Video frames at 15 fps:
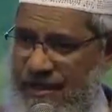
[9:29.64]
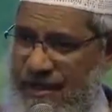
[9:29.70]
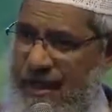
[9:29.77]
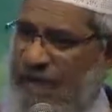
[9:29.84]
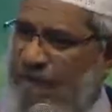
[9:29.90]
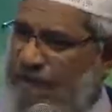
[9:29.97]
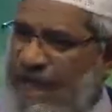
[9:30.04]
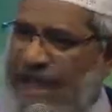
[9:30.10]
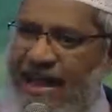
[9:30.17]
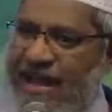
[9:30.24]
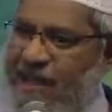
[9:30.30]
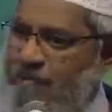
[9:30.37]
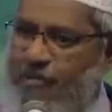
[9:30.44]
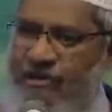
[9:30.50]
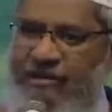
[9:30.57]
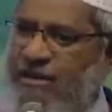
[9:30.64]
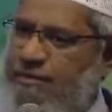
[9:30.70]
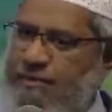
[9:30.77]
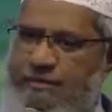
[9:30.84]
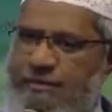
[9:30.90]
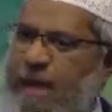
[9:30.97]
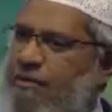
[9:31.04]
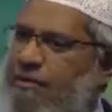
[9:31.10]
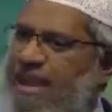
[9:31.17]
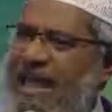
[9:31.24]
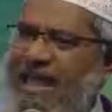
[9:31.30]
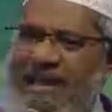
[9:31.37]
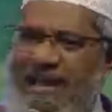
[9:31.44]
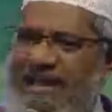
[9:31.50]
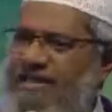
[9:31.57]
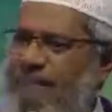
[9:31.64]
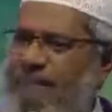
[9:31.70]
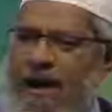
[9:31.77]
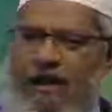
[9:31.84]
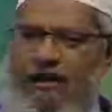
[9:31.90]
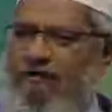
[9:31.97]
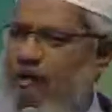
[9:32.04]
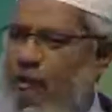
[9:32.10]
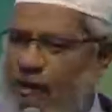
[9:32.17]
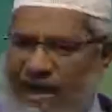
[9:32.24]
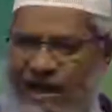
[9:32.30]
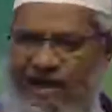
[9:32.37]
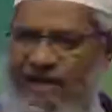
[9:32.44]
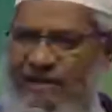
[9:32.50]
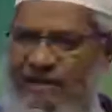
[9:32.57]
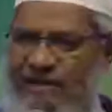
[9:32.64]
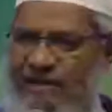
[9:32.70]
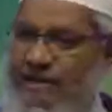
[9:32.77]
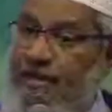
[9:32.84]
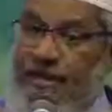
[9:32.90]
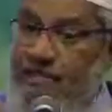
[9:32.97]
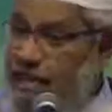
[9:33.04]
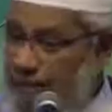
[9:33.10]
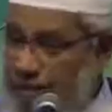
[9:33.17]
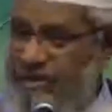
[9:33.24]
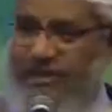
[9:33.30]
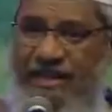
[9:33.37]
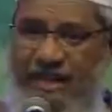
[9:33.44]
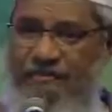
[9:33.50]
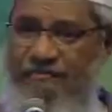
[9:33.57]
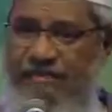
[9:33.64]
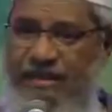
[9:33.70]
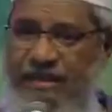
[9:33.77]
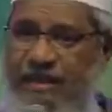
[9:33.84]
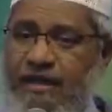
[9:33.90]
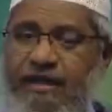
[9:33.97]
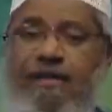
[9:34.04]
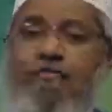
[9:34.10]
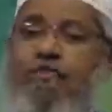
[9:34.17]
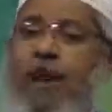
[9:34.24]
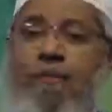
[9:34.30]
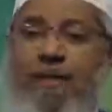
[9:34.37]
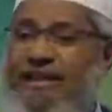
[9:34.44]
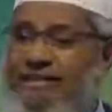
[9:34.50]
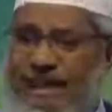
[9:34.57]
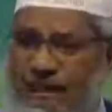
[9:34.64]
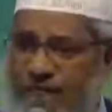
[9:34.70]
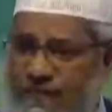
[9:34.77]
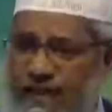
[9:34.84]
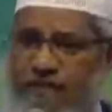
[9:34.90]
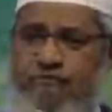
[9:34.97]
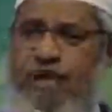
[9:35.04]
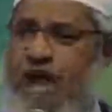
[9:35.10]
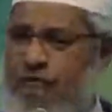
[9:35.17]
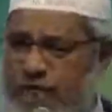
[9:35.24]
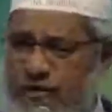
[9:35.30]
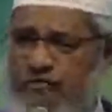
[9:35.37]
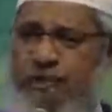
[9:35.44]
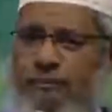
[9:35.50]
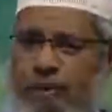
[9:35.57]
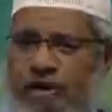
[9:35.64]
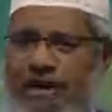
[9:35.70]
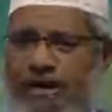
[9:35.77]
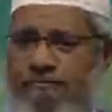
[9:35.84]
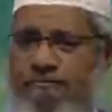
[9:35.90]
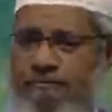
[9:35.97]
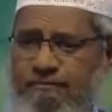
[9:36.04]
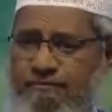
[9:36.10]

If any Muslim, he may be in any other part of the world, he's a Muslim, he's your brother in faith, you have to support him.